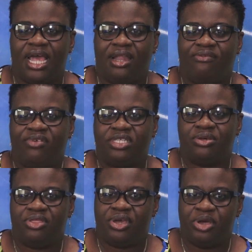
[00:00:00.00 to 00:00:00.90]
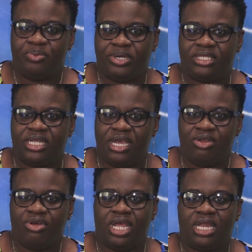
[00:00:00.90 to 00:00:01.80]
and physiotherapists
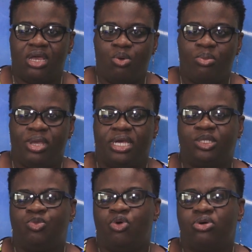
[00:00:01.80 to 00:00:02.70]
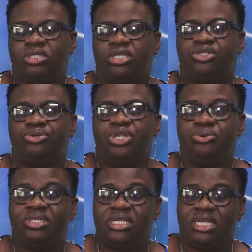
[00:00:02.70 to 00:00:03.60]
in Grenada will be exposed to
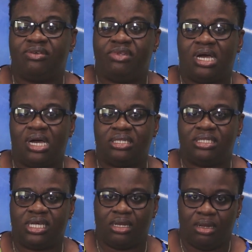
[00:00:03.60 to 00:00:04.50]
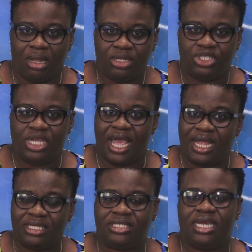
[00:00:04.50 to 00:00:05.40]
new state-of-the-art technology
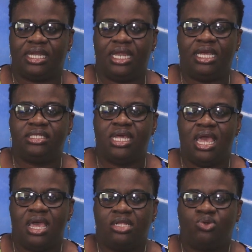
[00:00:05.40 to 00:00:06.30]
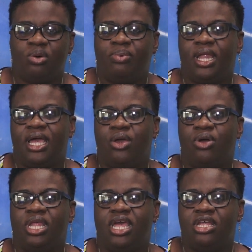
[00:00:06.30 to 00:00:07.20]
and techniques to apply
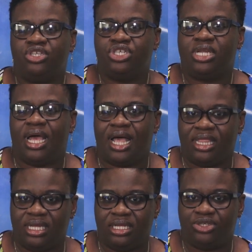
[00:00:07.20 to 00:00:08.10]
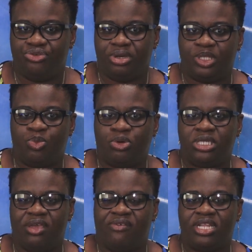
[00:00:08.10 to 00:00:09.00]
on injured athletes during
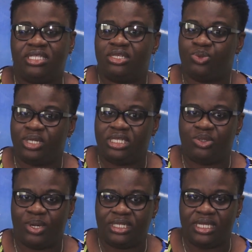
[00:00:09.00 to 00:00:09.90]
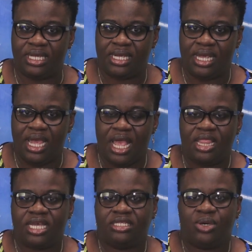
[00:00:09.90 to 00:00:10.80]
sporting events in 2020.
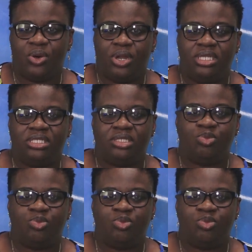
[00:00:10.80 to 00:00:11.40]
That's according to